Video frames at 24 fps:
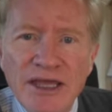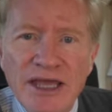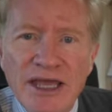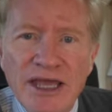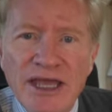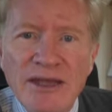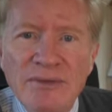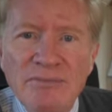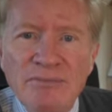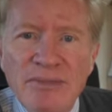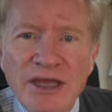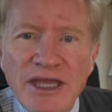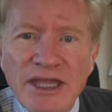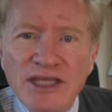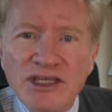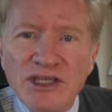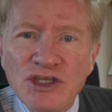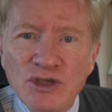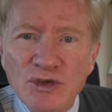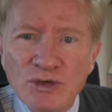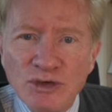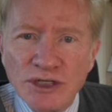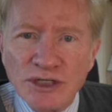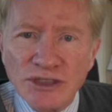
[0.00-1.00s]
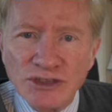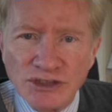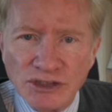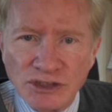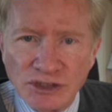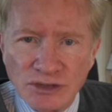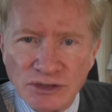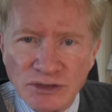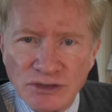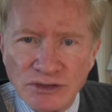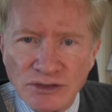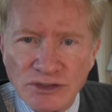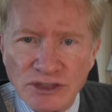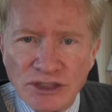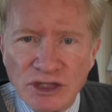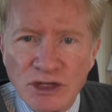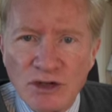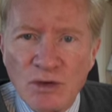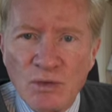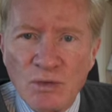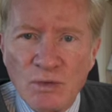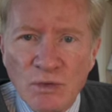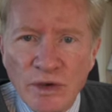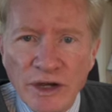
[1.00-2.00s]
and make your concerns
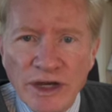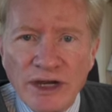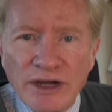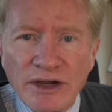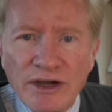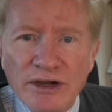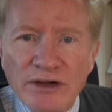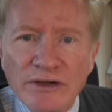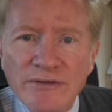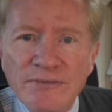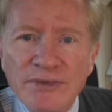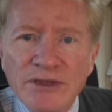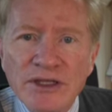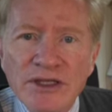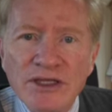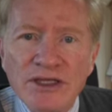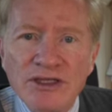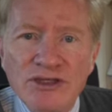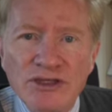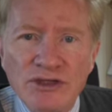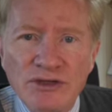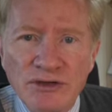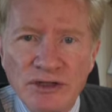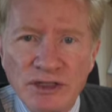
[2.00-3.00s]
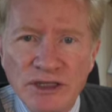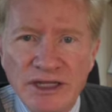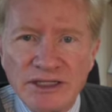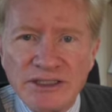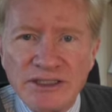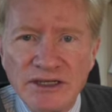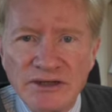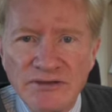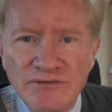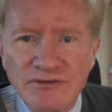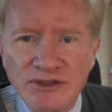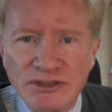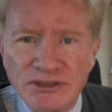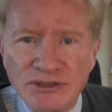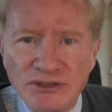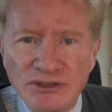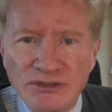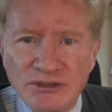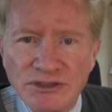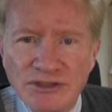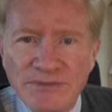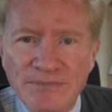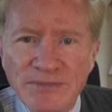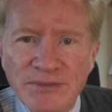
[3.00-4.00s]
aware to your elected
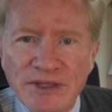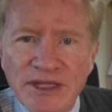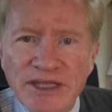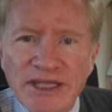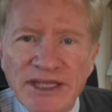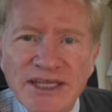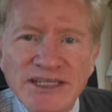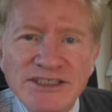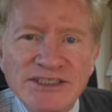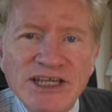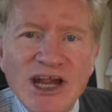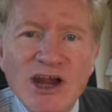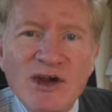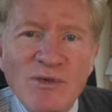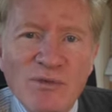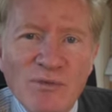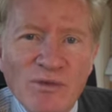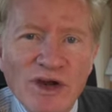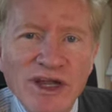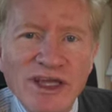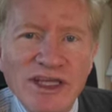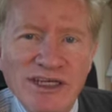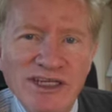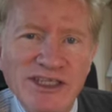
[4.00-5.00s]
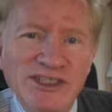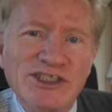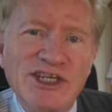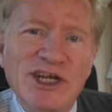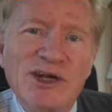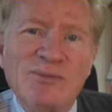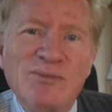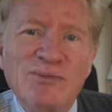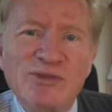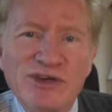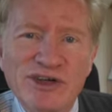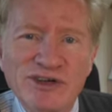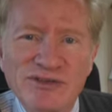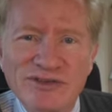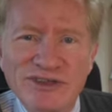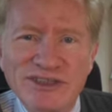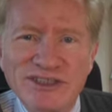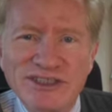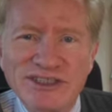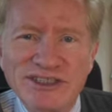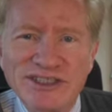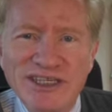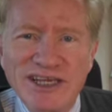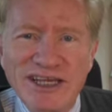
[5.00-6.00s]
officials. It's our right, it's our
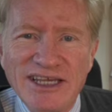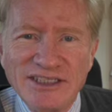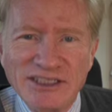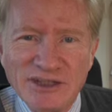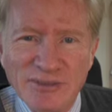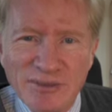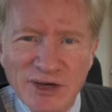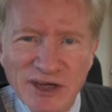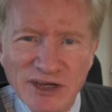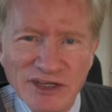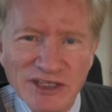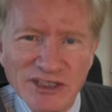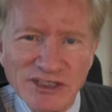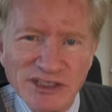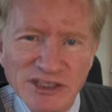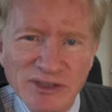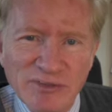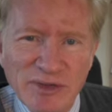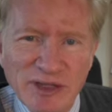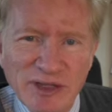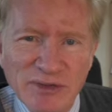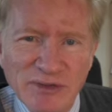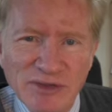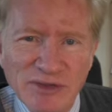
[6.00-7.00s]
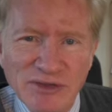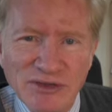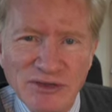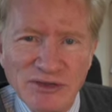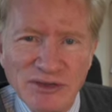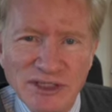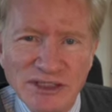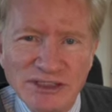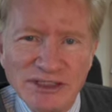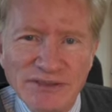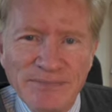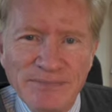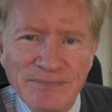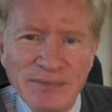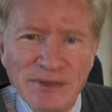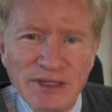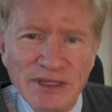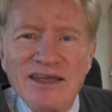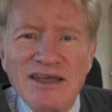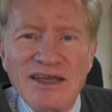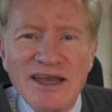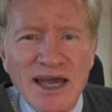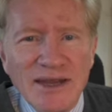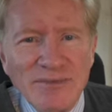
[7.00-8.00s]
privilege as Americans to be able to do this.
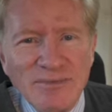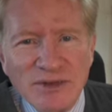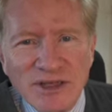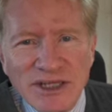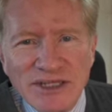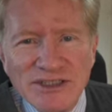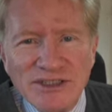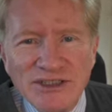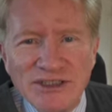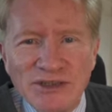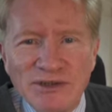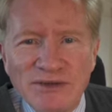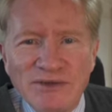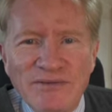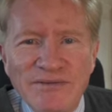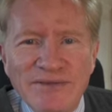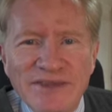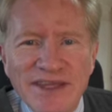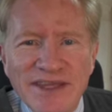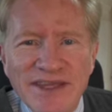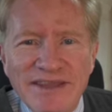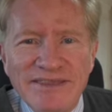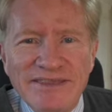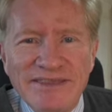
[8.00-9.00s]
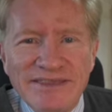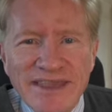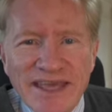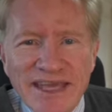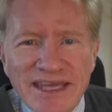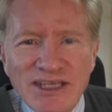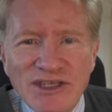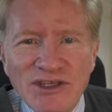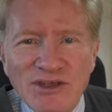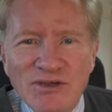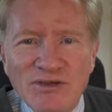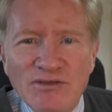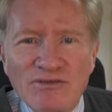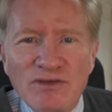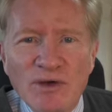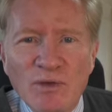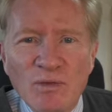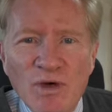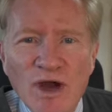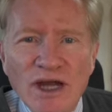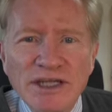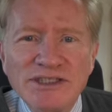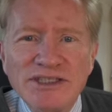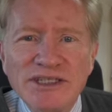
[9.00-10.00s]
God bless you, and thank you for
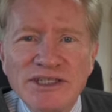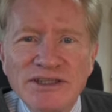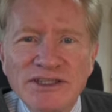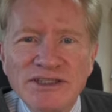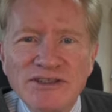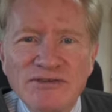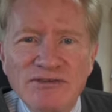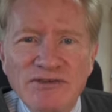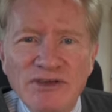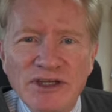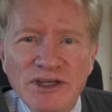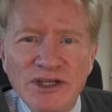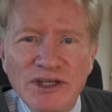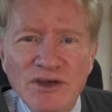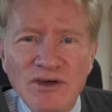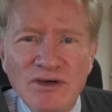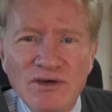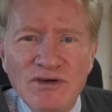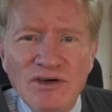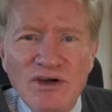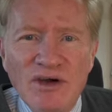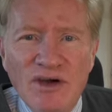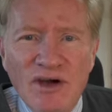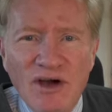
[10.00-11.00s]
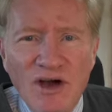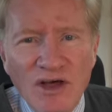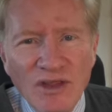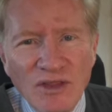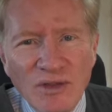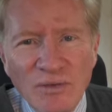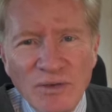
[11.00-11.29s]
watching this video all the